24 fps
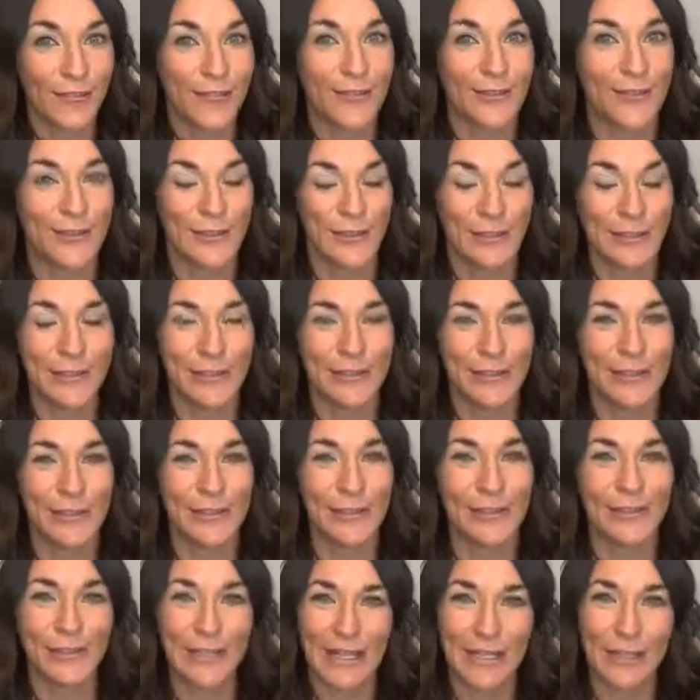you
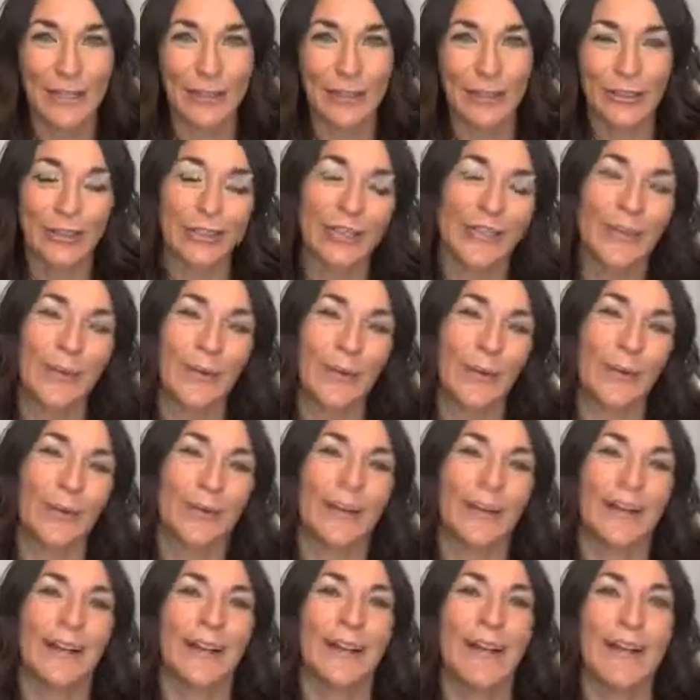do regularly
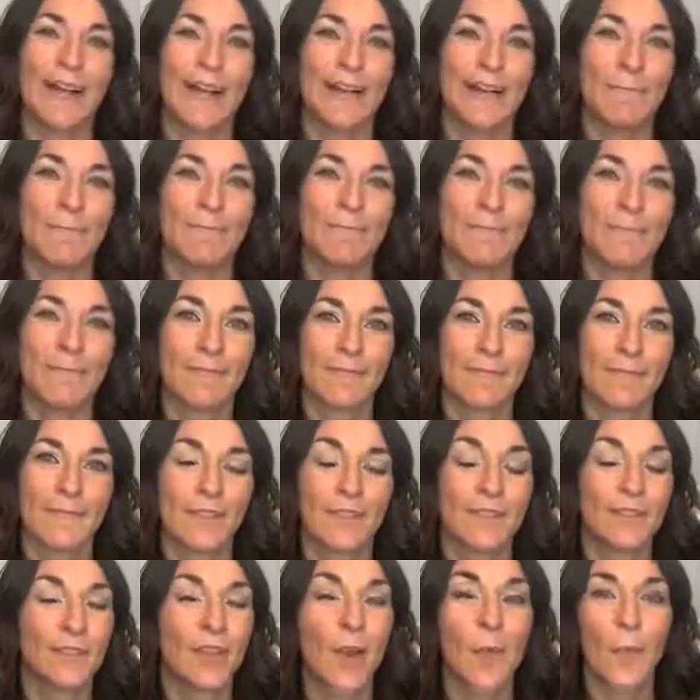or
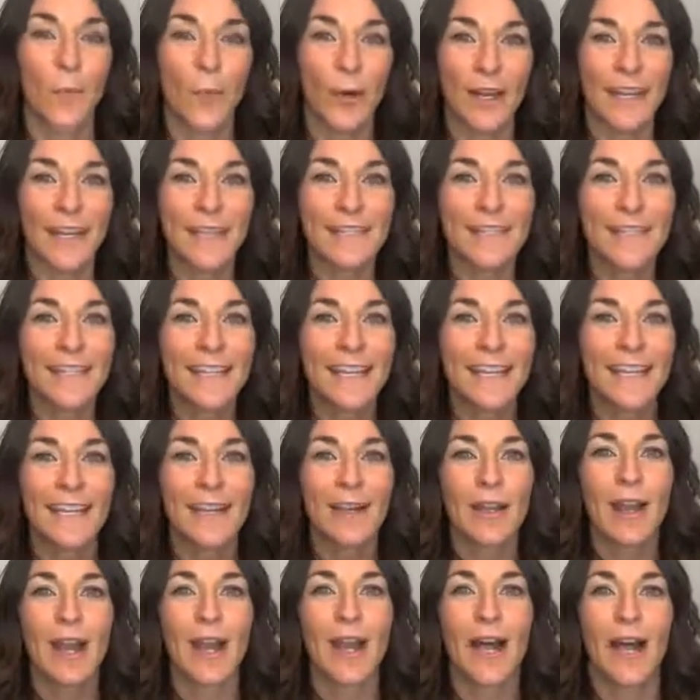somewhat
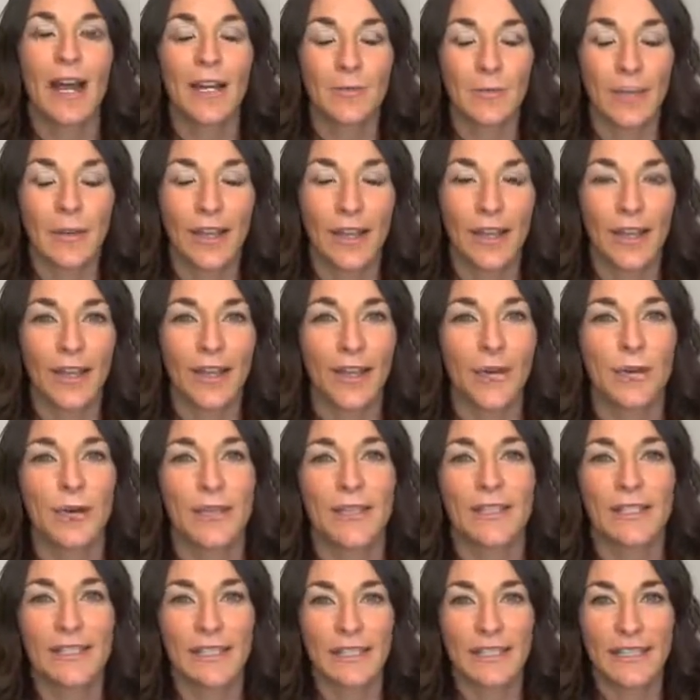unplug or
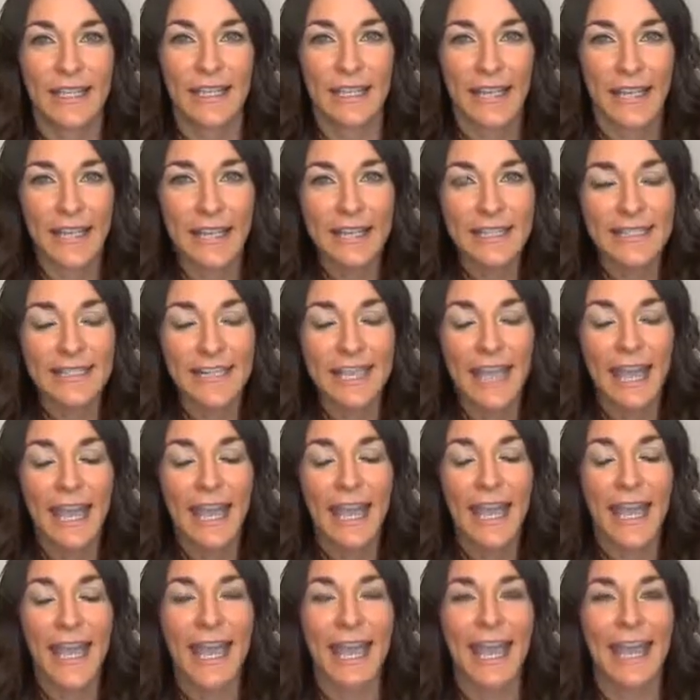disconnect,
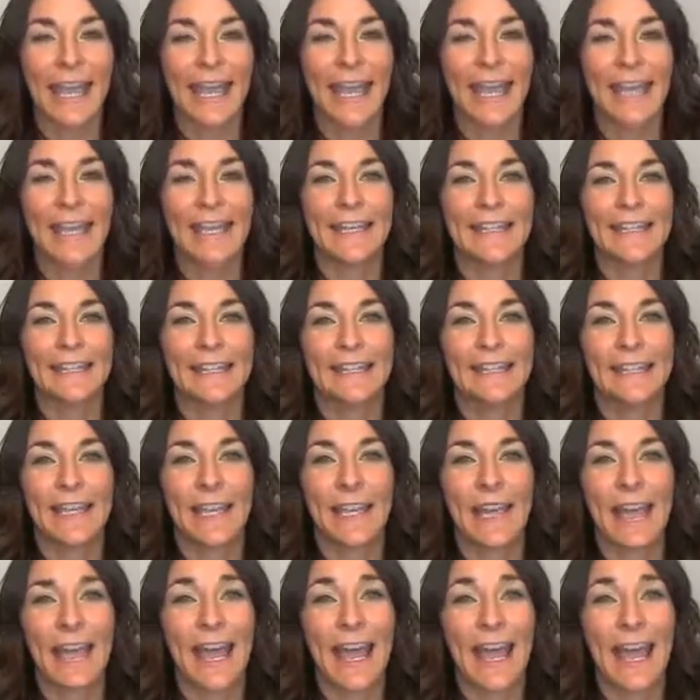and
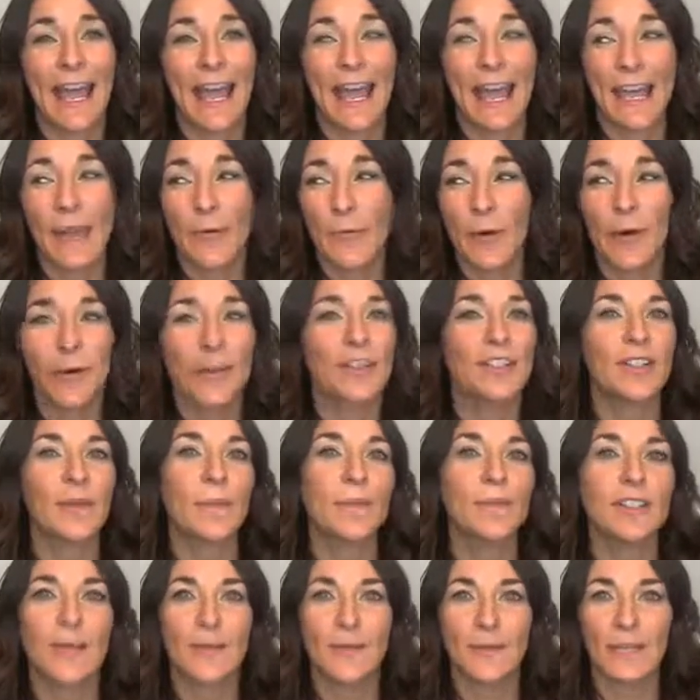what are
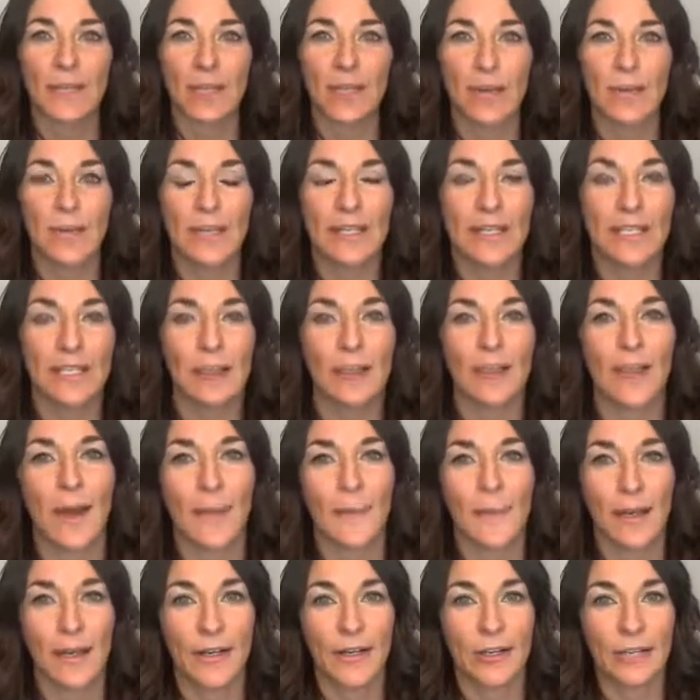some tips so that we can do
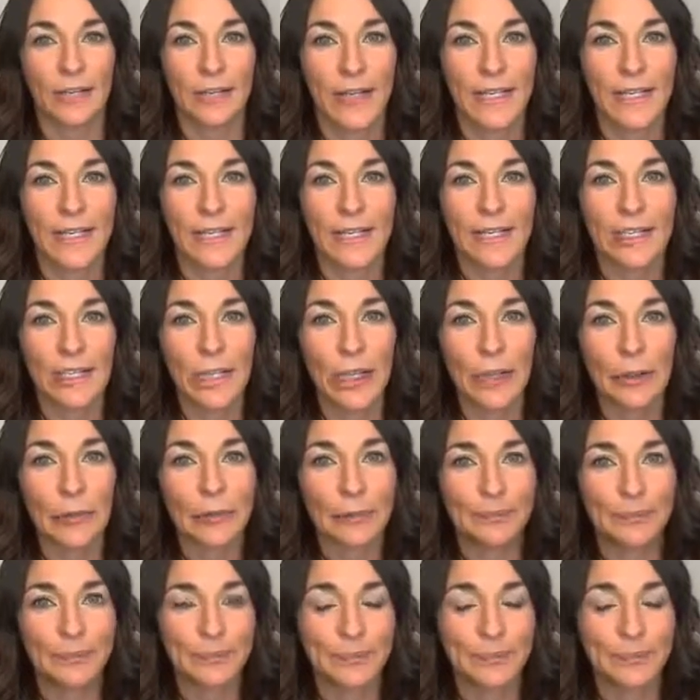that better, right? So